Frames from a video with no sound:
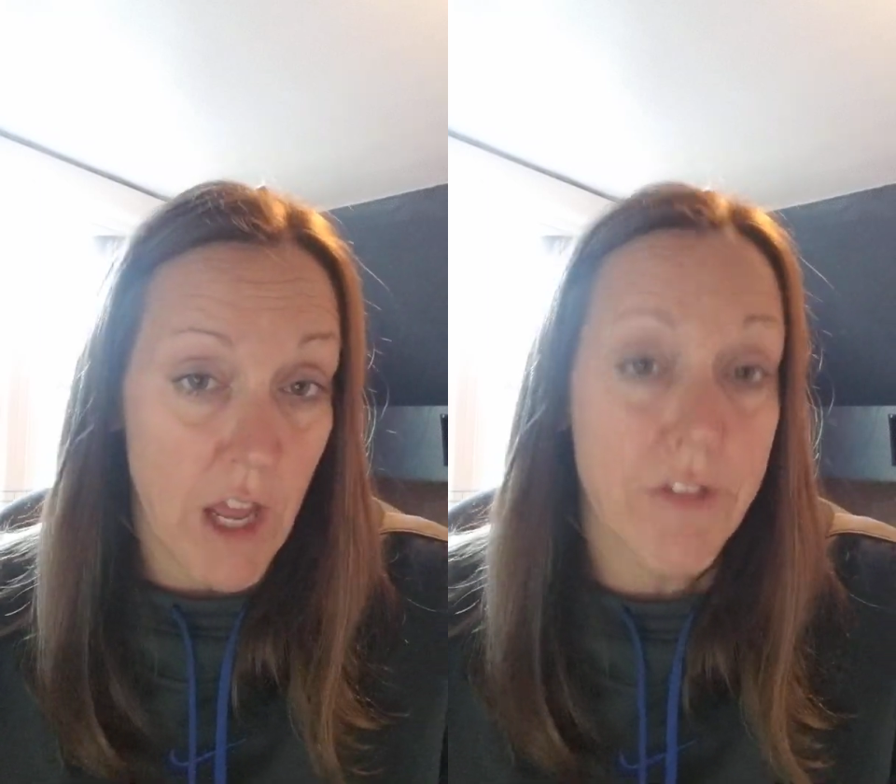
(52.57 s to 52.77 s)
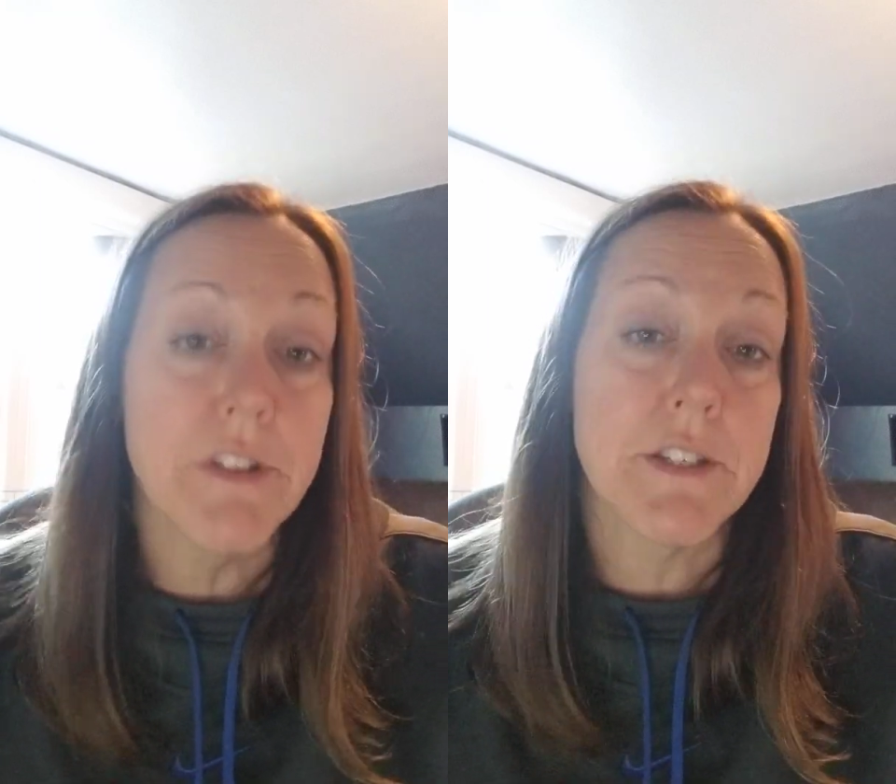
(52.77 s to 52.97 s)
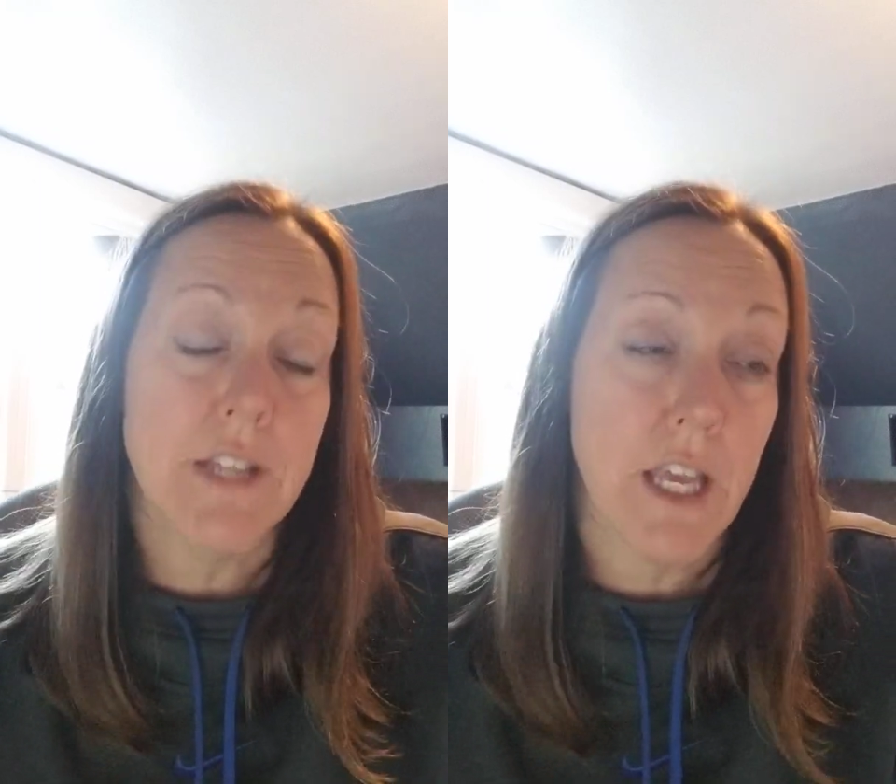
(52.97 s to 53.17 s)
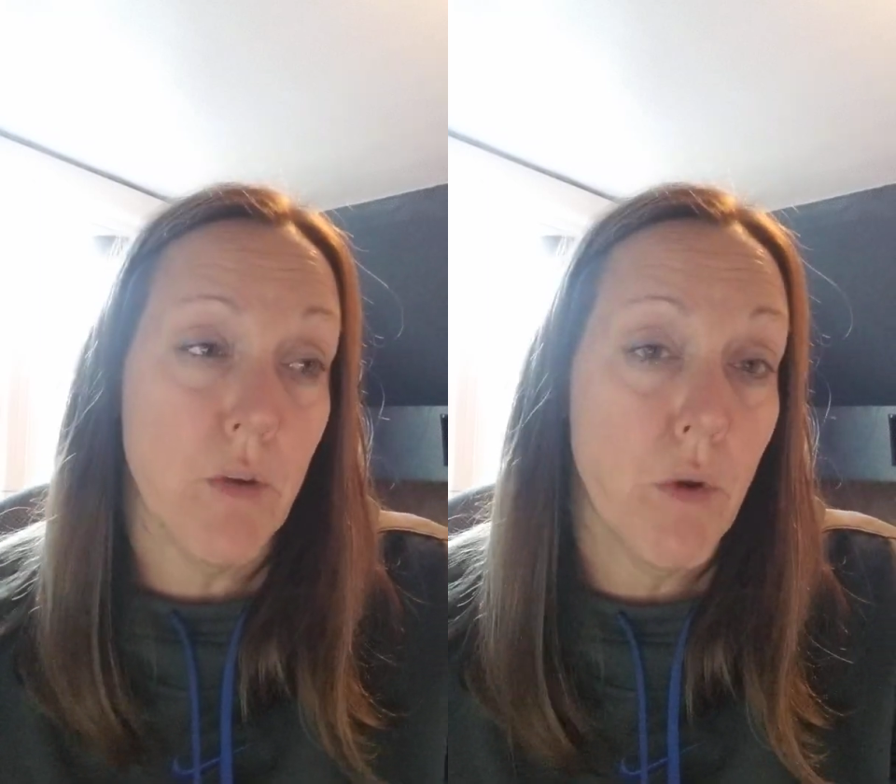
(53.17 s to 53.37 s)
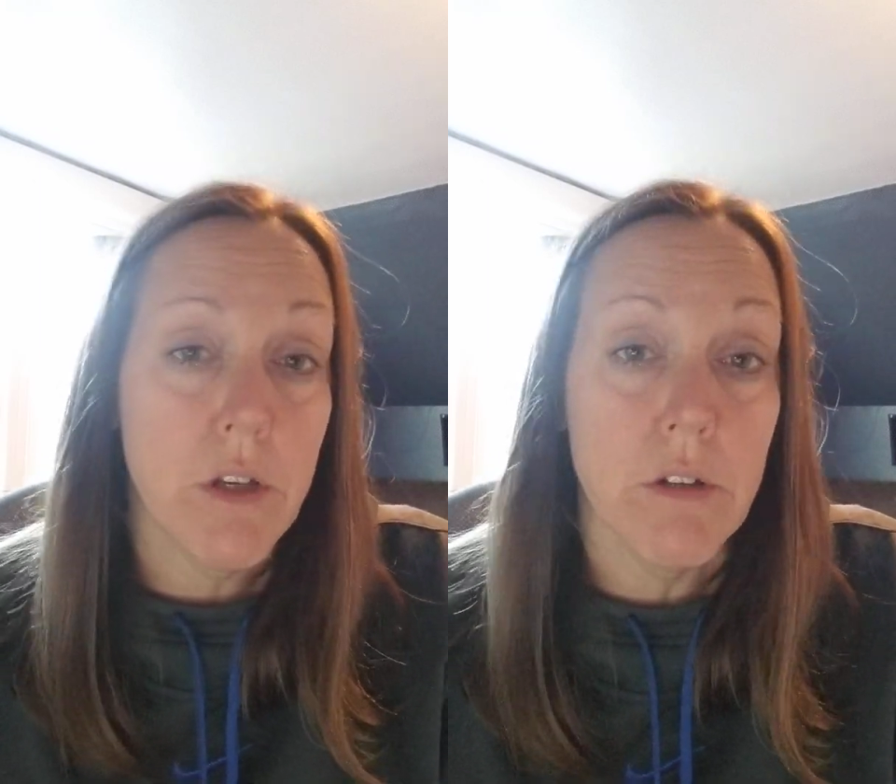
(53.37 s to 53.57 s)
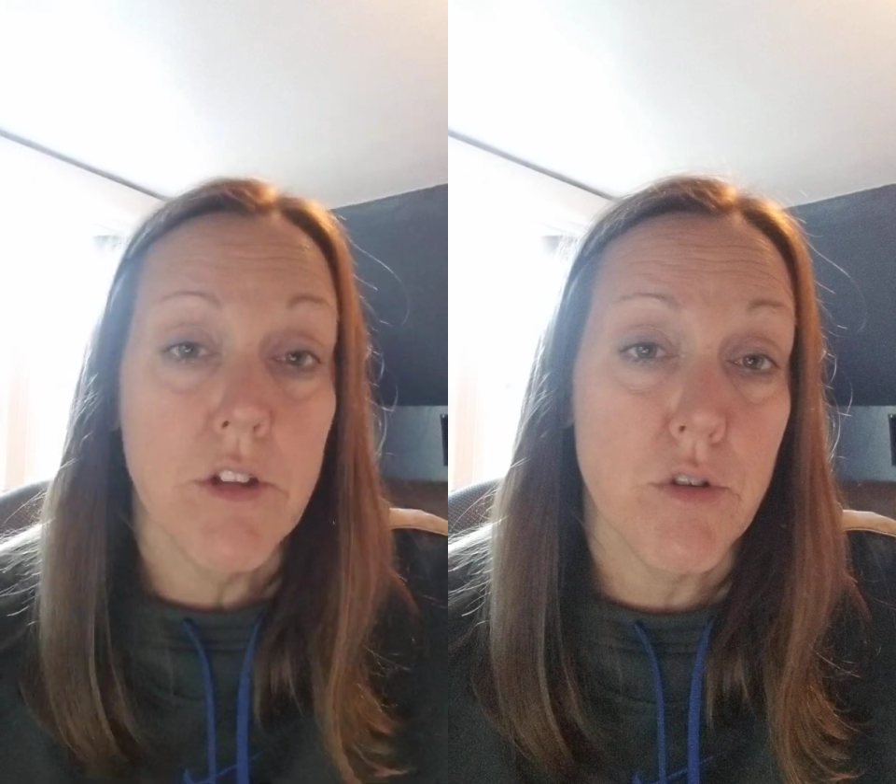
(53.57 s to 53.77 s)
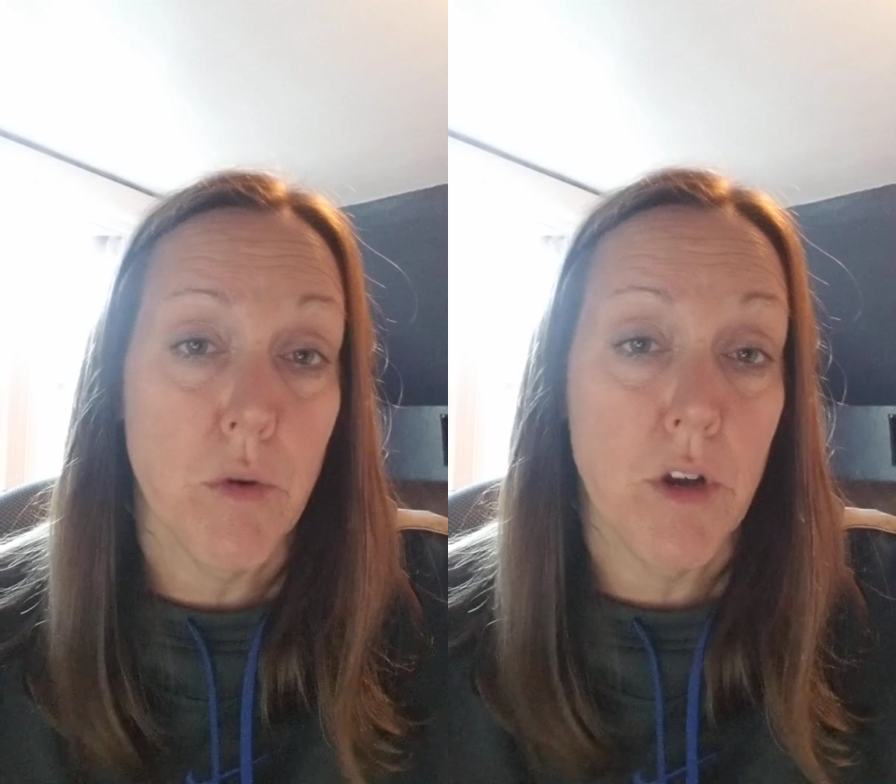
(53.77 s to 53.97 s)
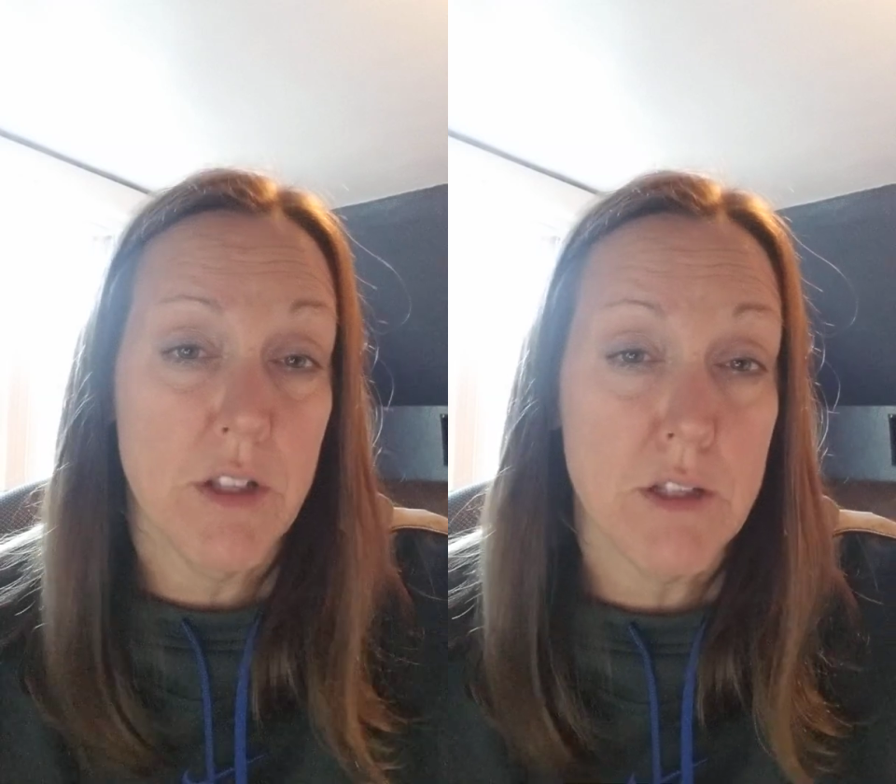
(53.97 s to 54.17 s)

and then the second one, you'll either work in